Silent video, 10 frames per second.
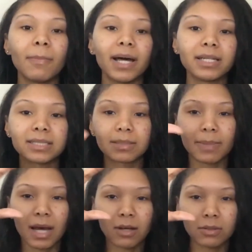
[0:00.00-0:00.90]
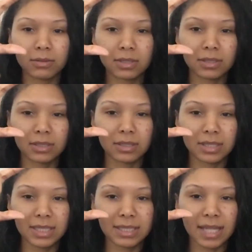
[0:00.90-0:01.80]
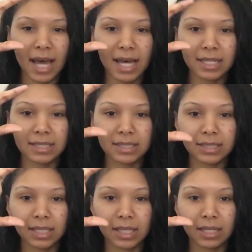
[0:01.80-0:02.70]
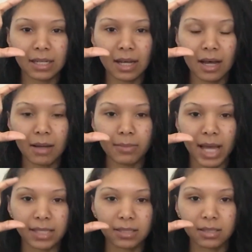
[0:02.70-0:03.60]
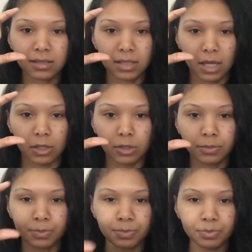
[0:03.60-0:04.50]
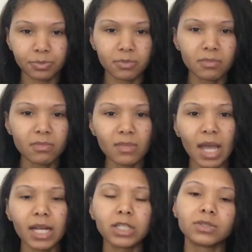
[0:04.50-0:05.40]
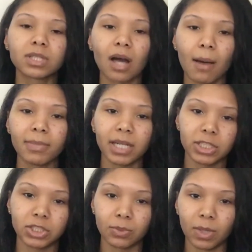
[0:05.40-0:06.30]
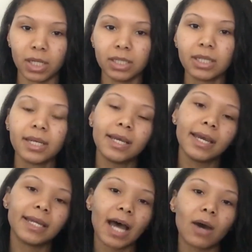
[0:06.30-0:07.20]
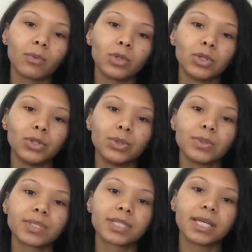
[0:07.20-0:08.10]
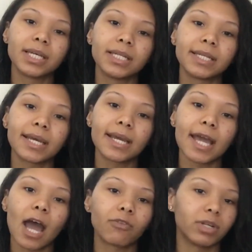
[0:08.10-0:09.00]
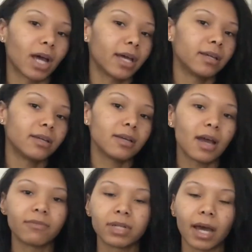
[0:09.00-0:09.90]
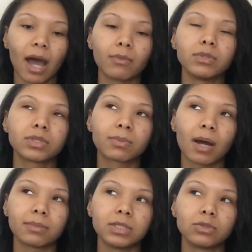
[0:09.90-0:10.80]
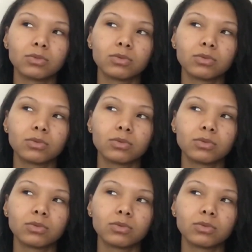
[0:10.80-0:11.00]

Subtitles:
but it's about this size in a plastic container, and I use the combination one, and I would use it every night. I would use it probably